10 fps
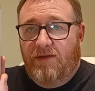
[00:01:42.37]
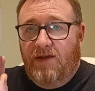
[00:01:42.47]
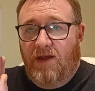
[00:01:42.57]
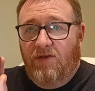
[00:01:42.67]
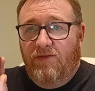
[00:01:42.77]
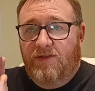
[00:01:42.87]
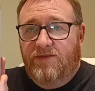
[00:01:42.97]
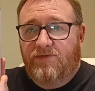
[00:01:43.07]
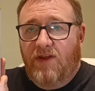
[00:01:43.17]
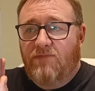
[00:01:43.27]
Now, this
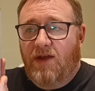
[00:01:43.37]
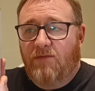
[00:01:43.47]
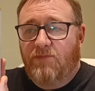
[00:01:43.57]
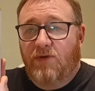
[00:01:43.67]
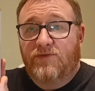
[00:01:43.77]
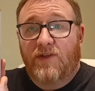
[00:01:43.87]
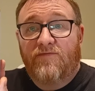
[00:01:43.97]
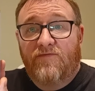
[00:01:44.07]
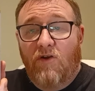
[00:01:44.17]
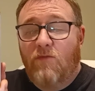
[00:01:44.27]
is Rheinbacher Pilsner
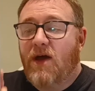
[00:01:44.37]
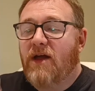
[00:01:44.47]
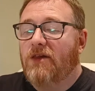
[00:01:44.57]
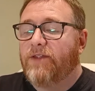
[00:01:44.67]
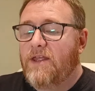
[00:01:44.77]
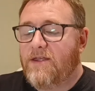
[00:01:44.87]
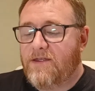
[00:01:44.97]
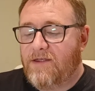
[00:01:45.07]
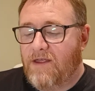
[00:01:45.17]
from Aldi.